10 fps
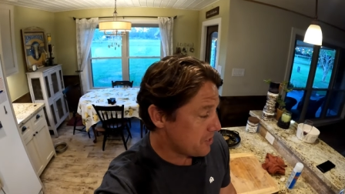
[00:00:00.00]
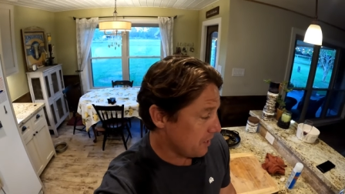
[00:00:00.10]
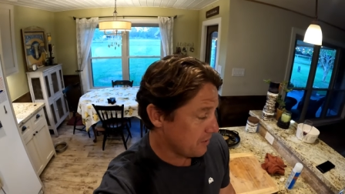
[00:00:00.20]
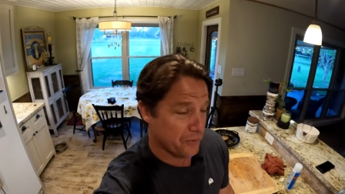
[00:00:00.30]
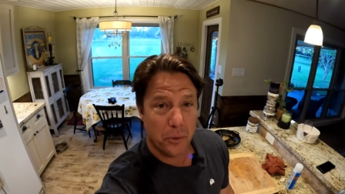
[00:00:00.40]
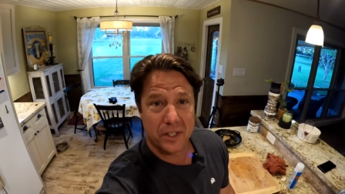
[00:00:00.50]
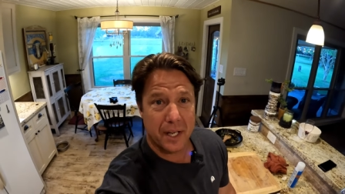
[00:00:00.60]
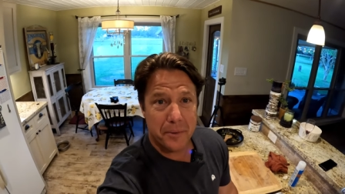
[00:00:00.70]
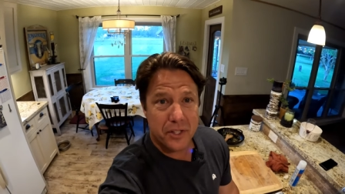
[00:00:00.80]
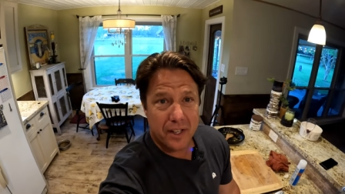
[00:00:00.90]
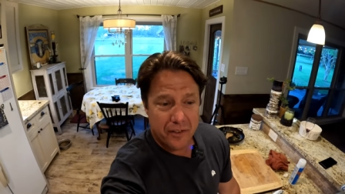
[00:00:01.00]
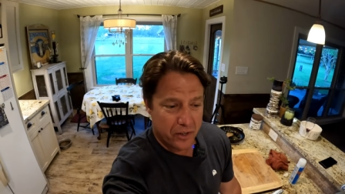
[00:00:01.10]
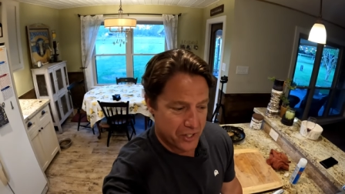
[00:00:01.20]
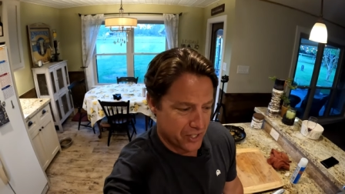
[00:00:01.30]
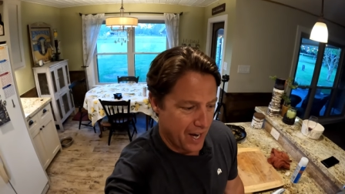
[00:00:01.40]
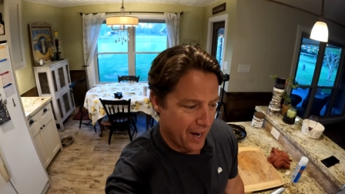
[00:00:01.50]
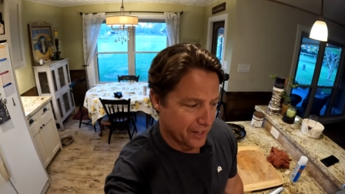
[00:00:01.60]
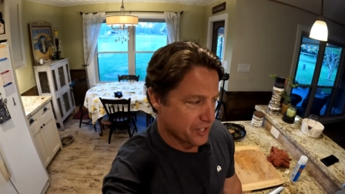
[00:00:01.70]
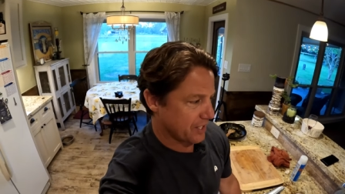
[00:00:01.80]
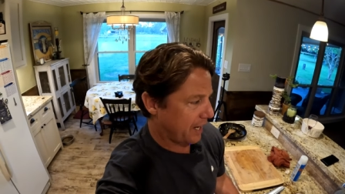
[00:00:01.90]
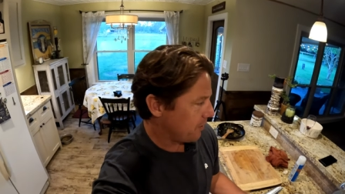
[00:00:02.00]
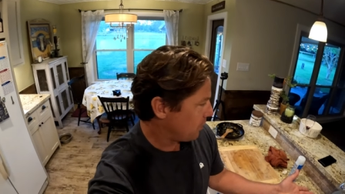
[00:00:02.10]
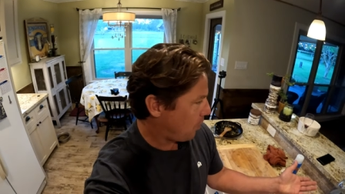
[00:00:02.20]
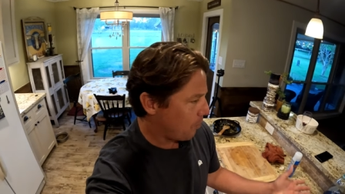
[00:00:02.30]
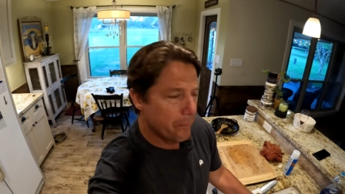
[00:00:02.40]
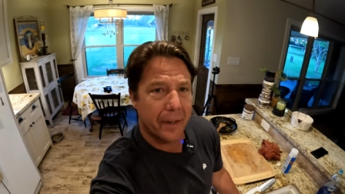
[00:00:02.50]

judge for us. I'm just giving her a snack. She's got her a cold